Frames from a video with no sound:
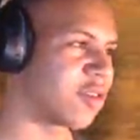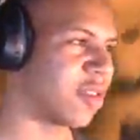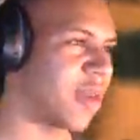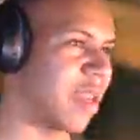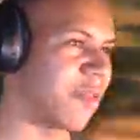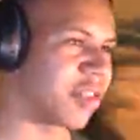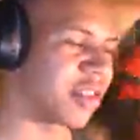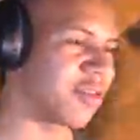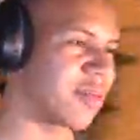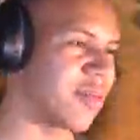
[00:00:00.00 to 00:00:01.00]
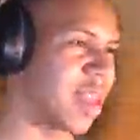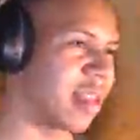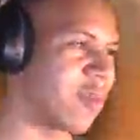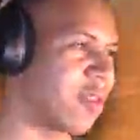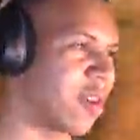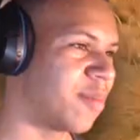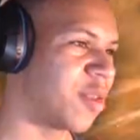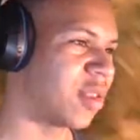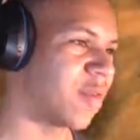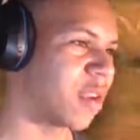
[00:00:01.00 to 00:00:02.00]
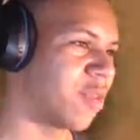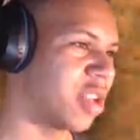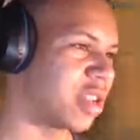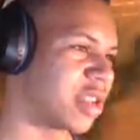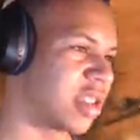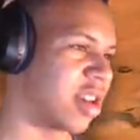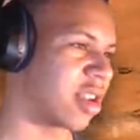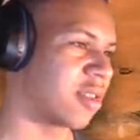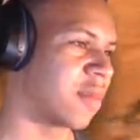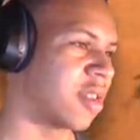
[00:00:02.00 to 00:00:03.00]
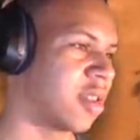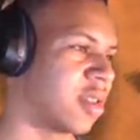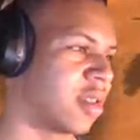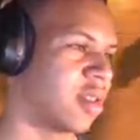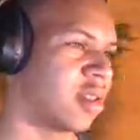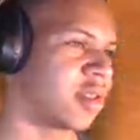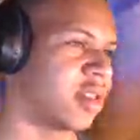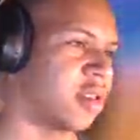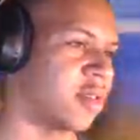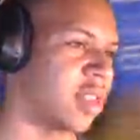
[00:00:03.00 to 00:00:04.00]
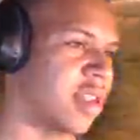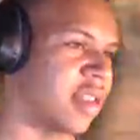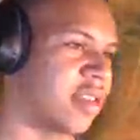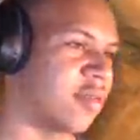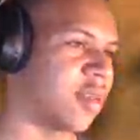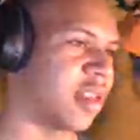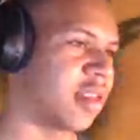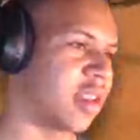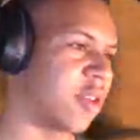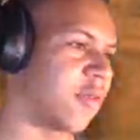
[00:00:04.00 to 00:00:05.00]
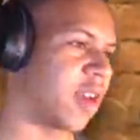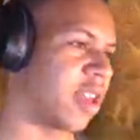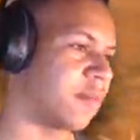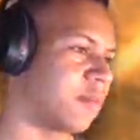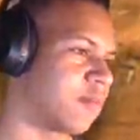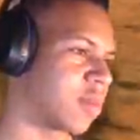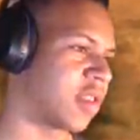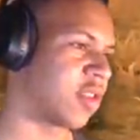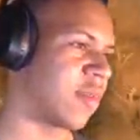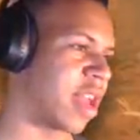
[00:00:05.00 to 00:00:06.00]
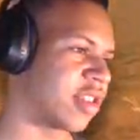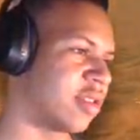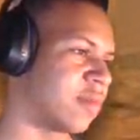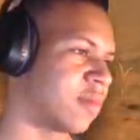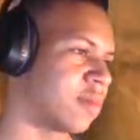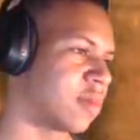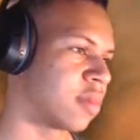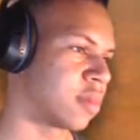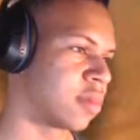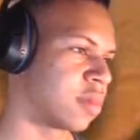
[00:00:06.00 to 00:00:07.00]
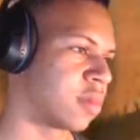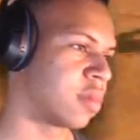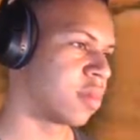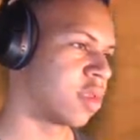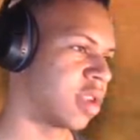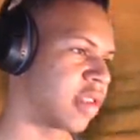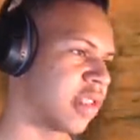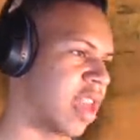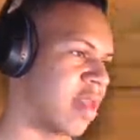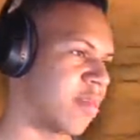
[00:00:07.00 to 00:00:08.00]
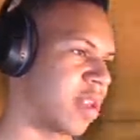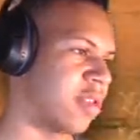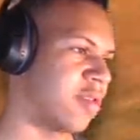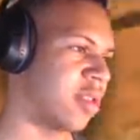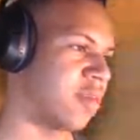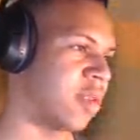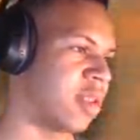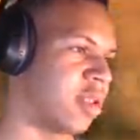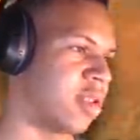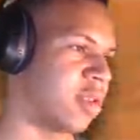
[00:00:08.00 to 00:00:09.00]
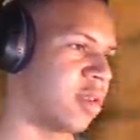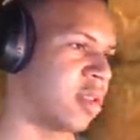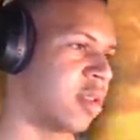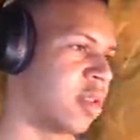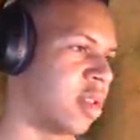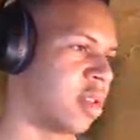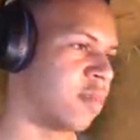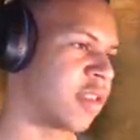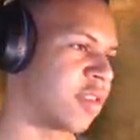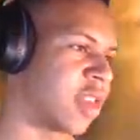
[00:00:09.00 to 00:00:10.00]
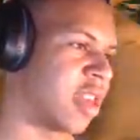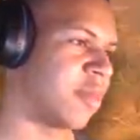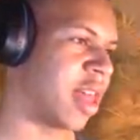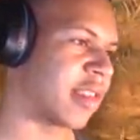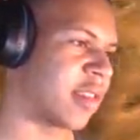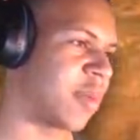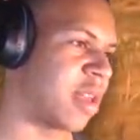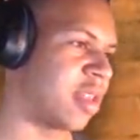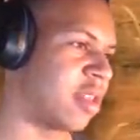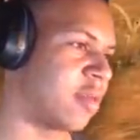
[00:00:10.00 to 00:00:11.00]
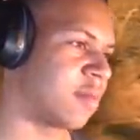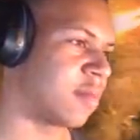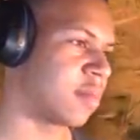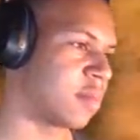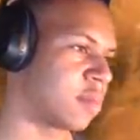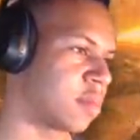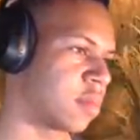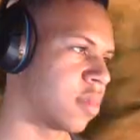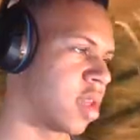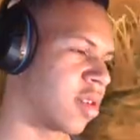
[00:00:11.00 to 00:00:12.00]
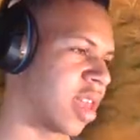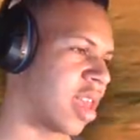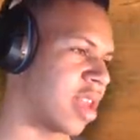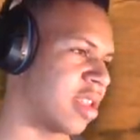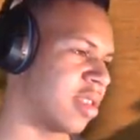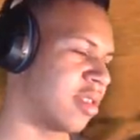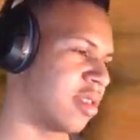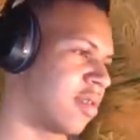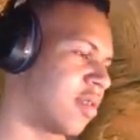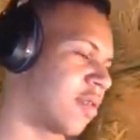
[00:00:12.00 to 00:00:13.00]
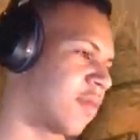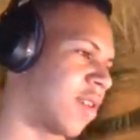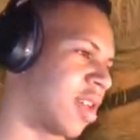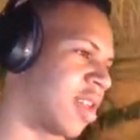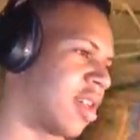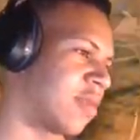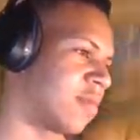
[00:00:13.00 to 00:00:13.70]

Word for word: short man versus short man. So we are both of our reaches suck. So this this will be this is a good fight. It's a good matchup. I'm gonna snap. I knew it, but you know, Mr. Ki Blast dependent. Okay, I didn't freaking a.